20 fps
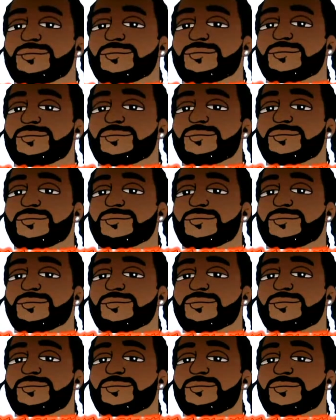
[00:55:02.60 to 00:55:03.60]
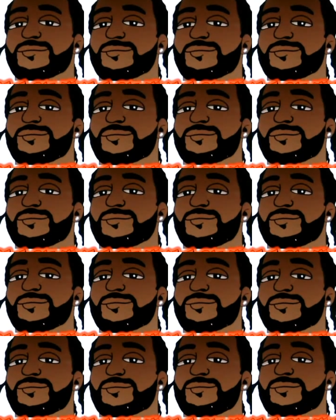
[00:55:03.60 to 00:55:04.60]
All right.
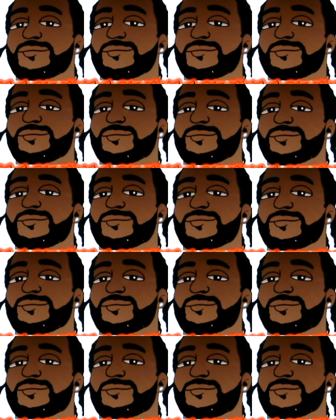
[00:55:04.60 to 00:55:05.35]
Yeah, I'm